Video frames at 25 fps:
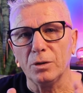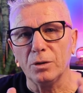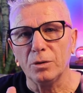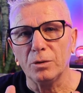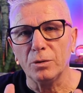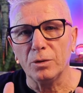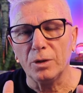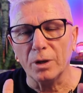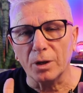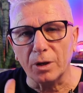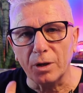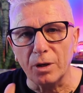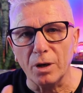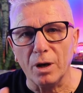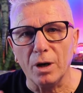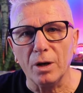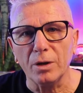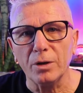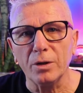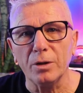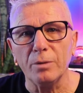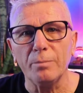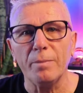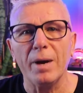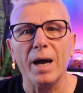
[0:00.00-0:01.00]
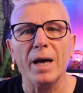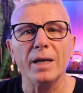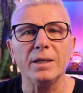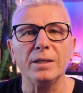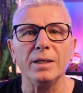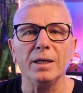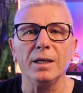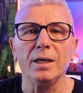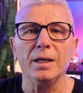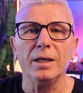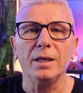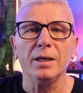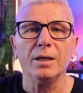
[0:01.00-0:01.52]
to the God
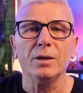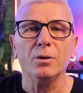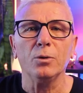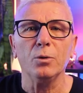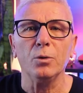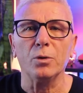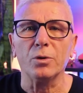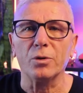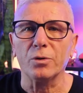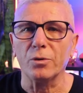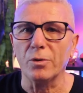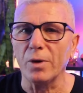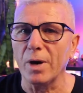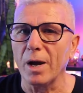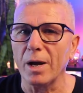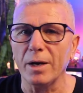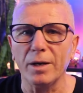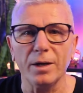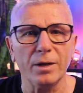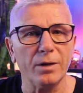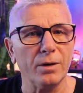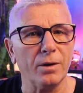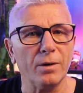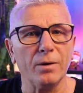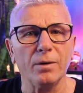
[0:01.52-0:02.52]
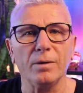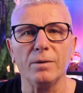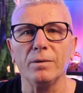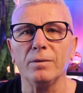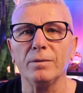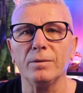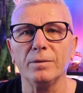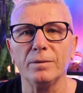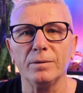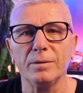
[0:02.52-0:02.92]
Almighty who created all.